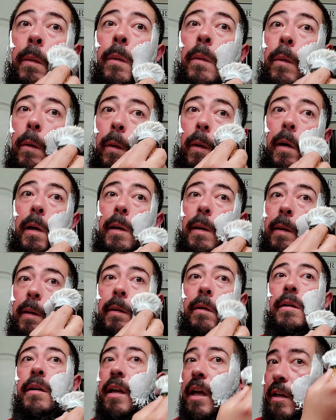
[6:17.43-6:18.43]
or uh,
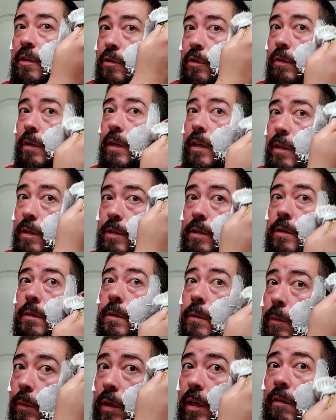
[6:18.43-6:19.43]
natural hairs,
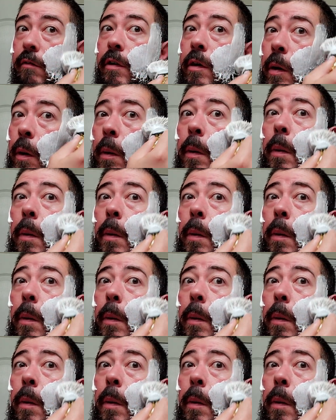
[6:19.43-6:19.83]
whatever.